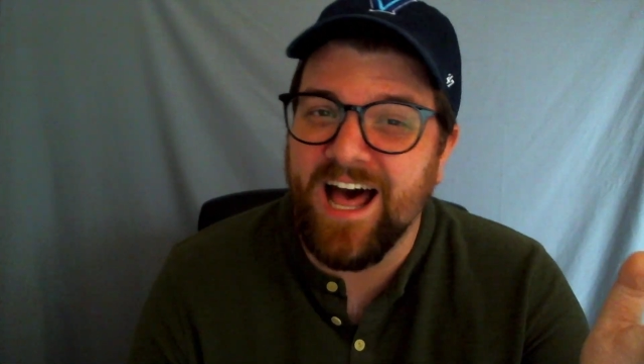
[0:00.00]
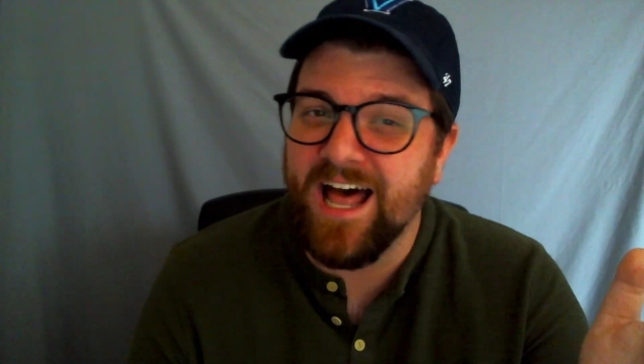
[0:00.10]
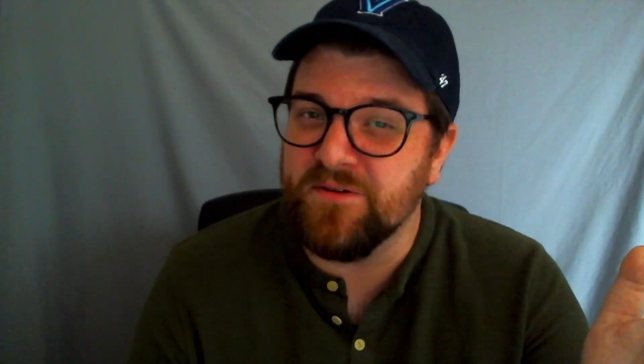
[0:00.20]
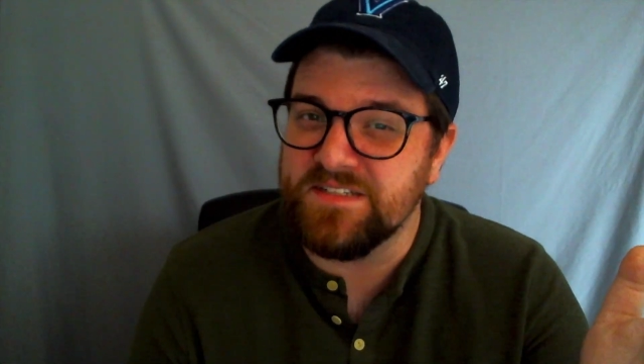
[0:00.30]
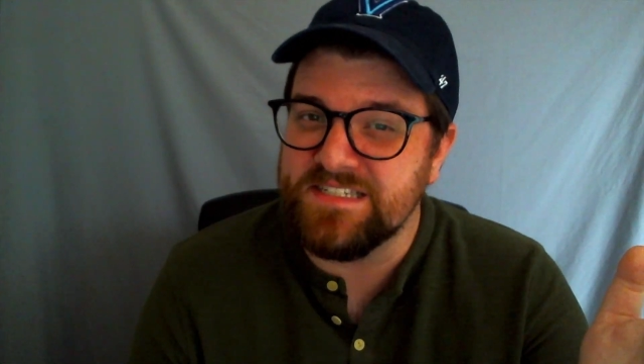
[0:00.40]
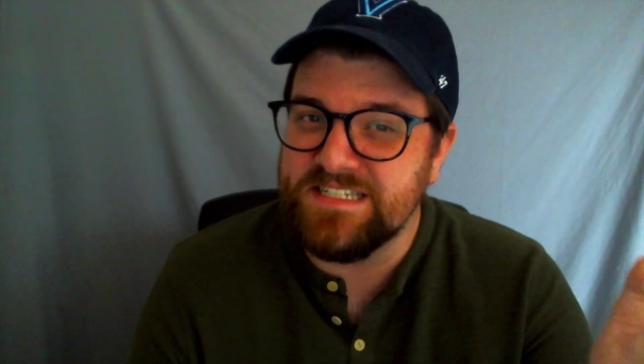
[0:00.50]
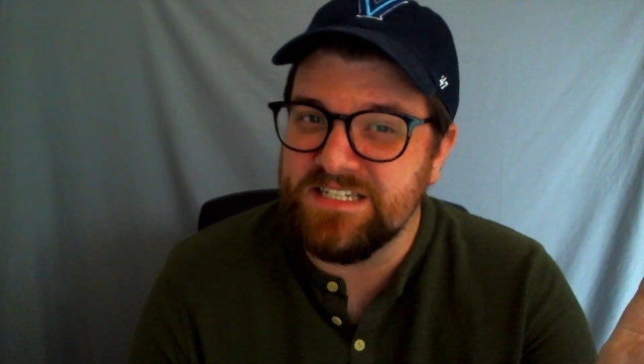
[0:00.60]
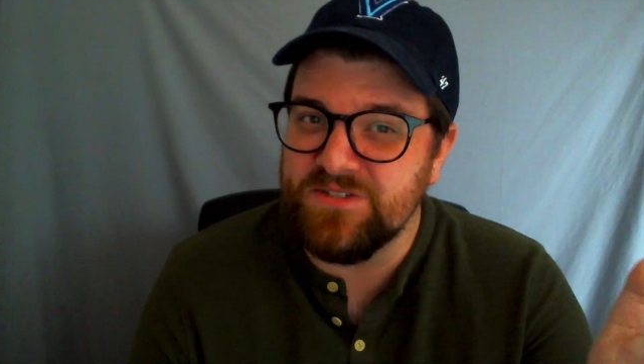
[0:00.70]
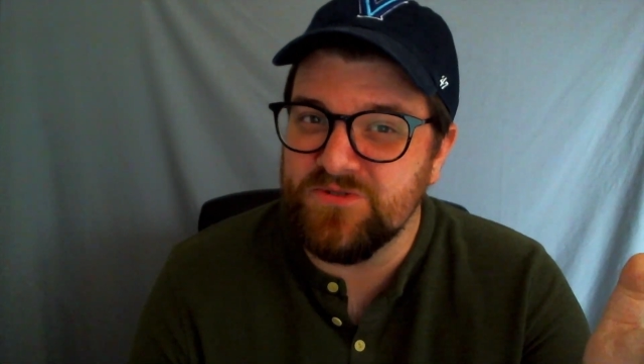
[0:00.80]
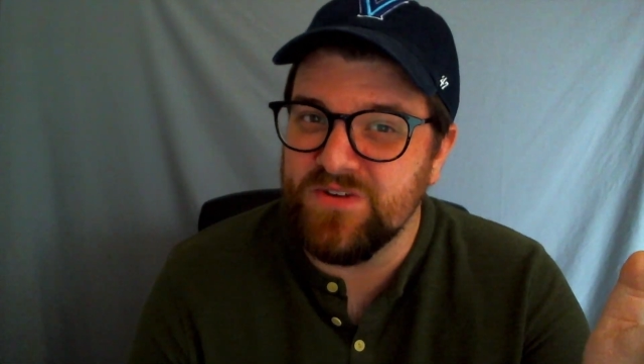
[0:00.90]
I will see
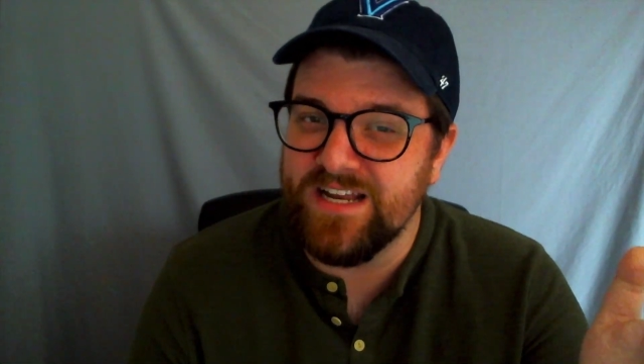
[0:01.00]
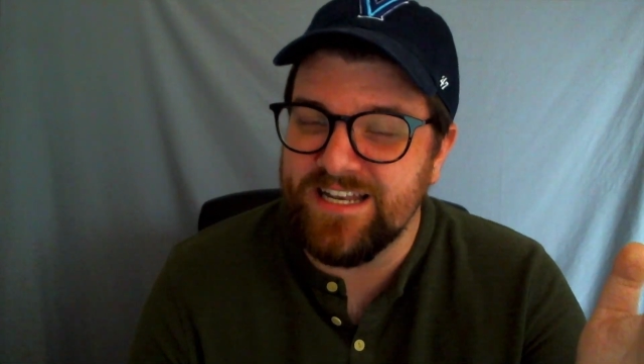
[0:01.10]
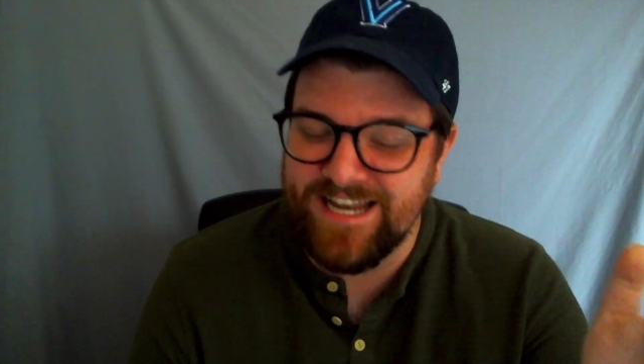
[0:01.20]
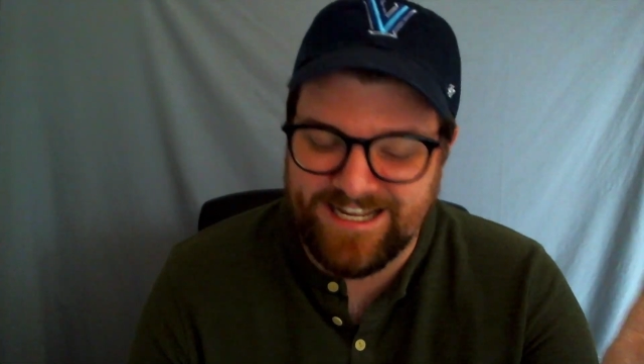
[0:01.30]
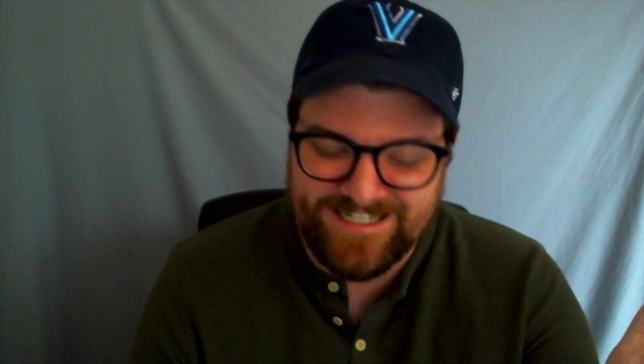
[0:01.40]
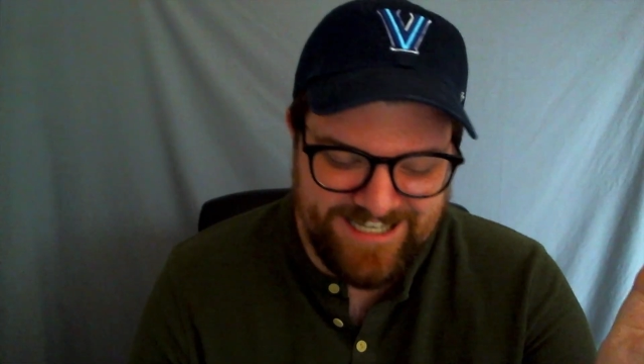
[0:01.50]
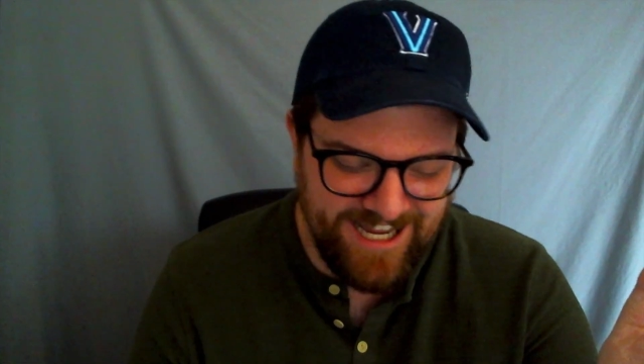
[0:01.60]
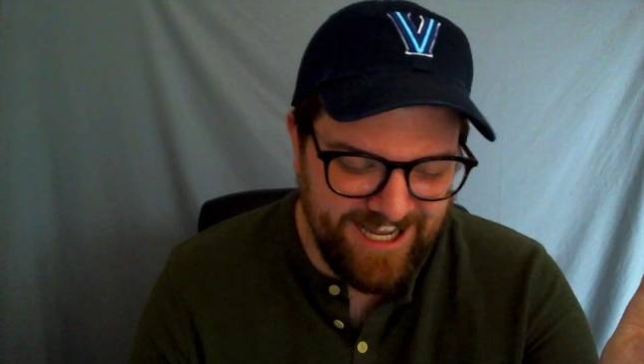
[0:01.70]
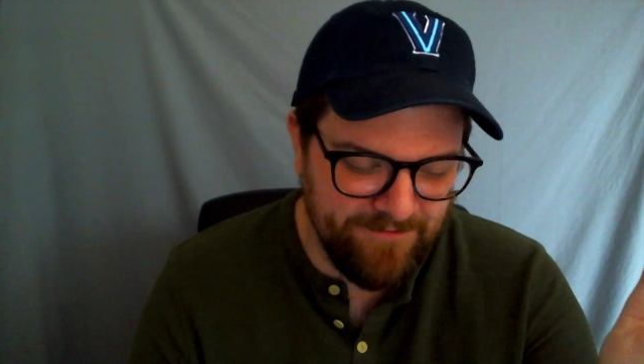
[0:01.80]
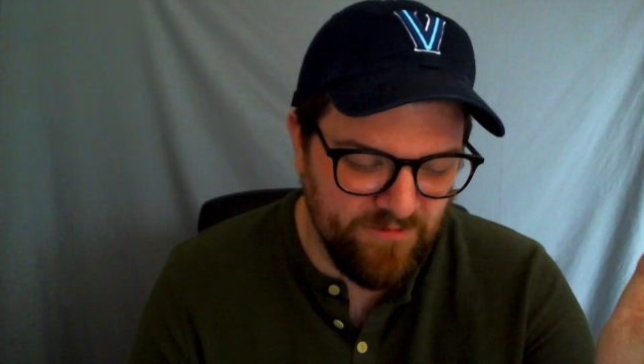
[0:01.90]
you next time.